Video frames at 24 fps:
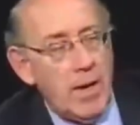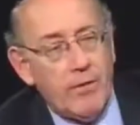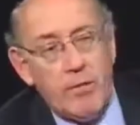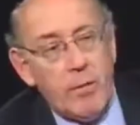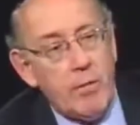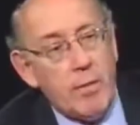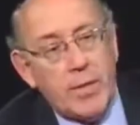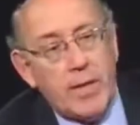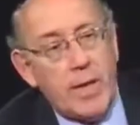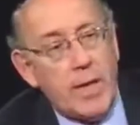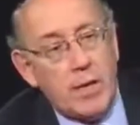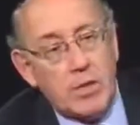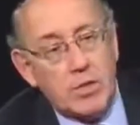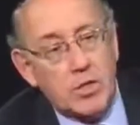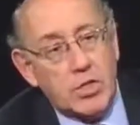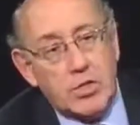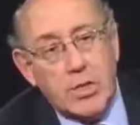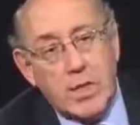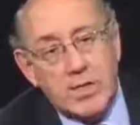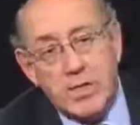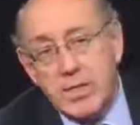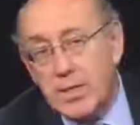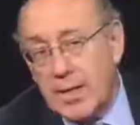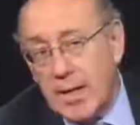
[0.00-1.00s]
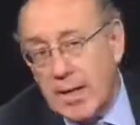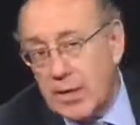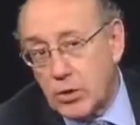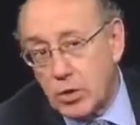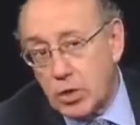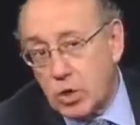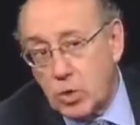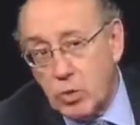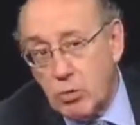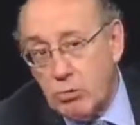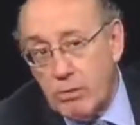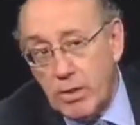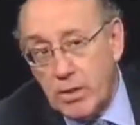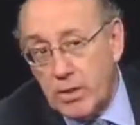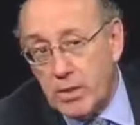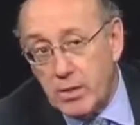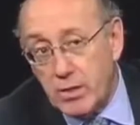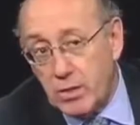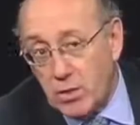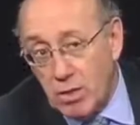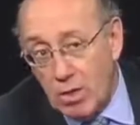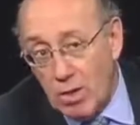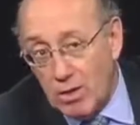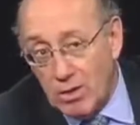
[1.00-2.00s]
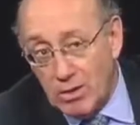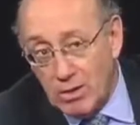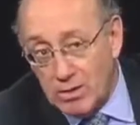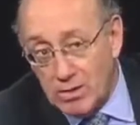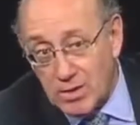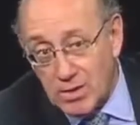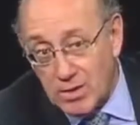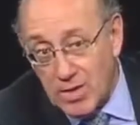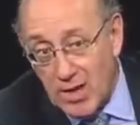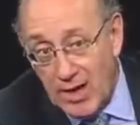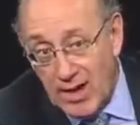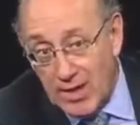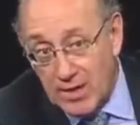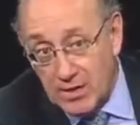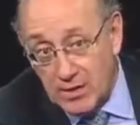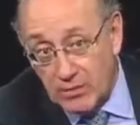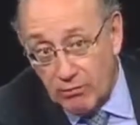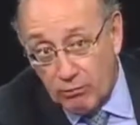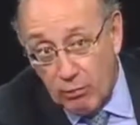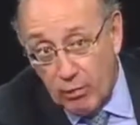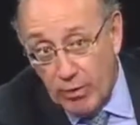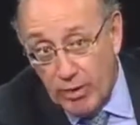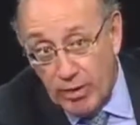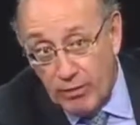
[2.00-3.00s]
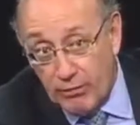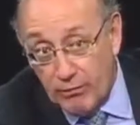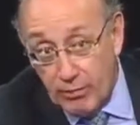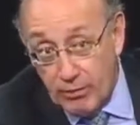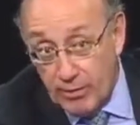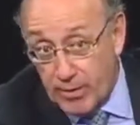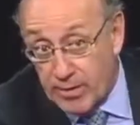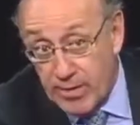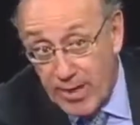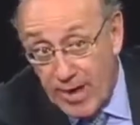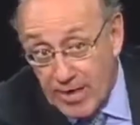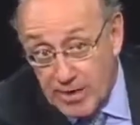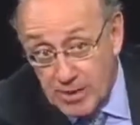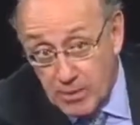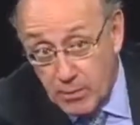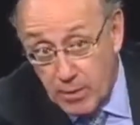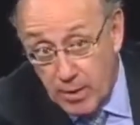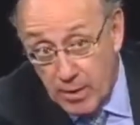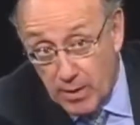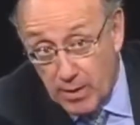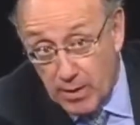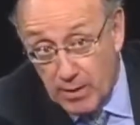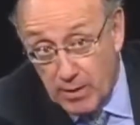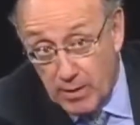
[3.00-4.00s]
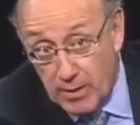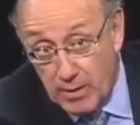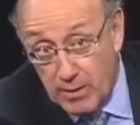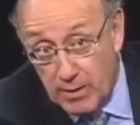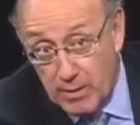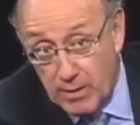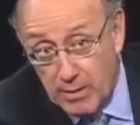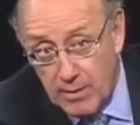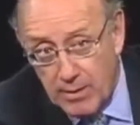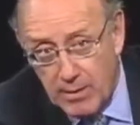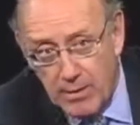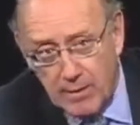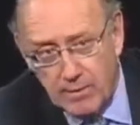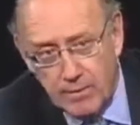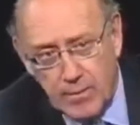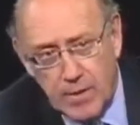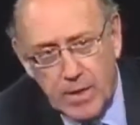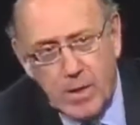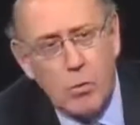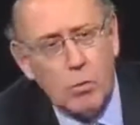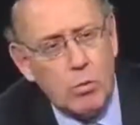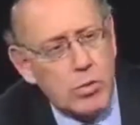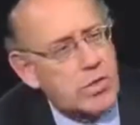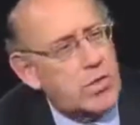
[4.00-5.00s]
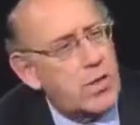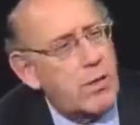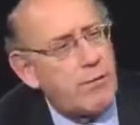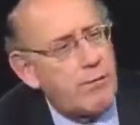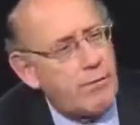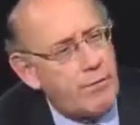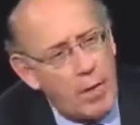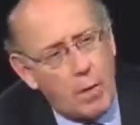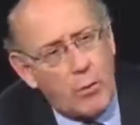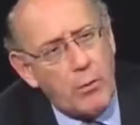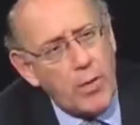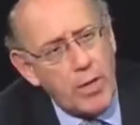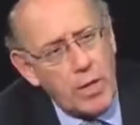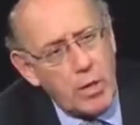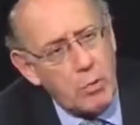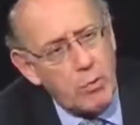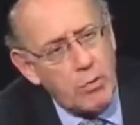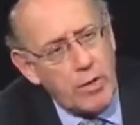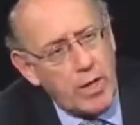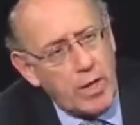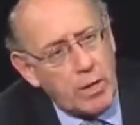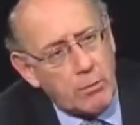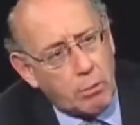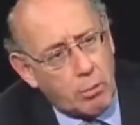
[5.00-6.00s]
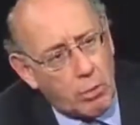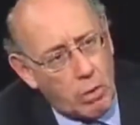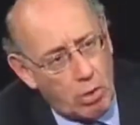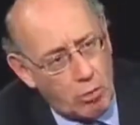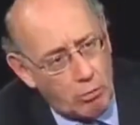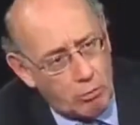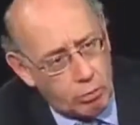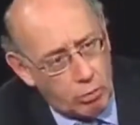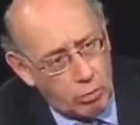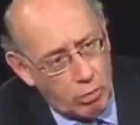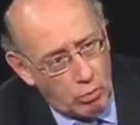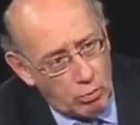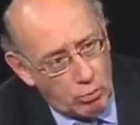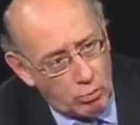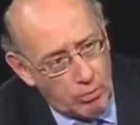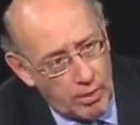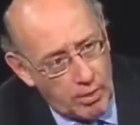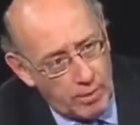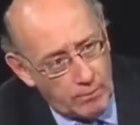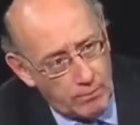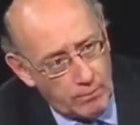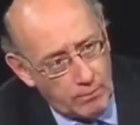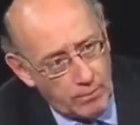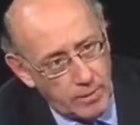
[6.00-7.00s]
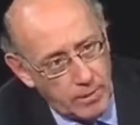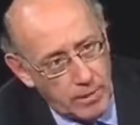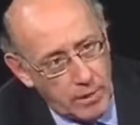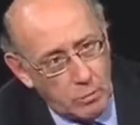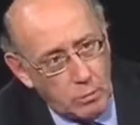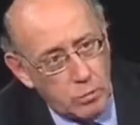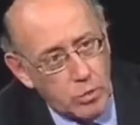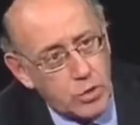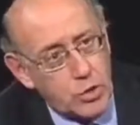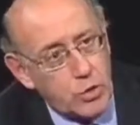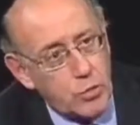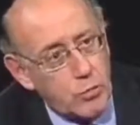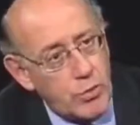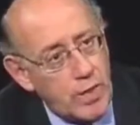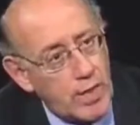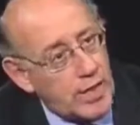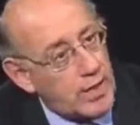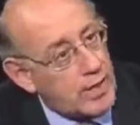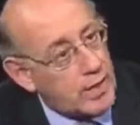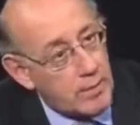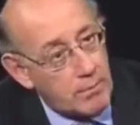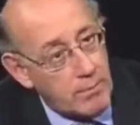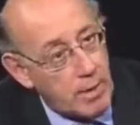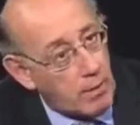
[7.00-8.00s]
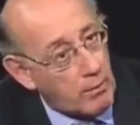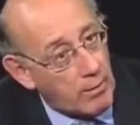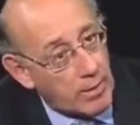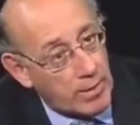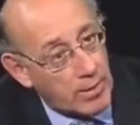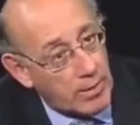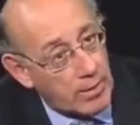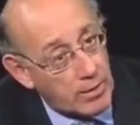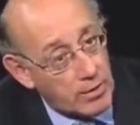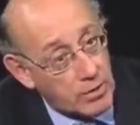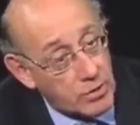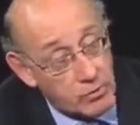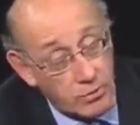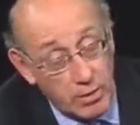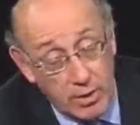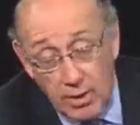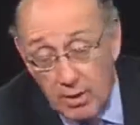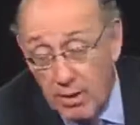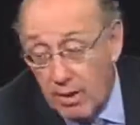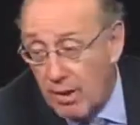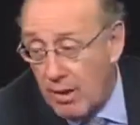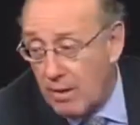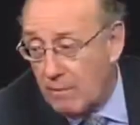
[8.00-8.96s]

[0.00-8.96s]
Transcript: everybody else doesn't get two million dollars tax-free from the taxpayer. It was a very unique pro program. It was unique in American history.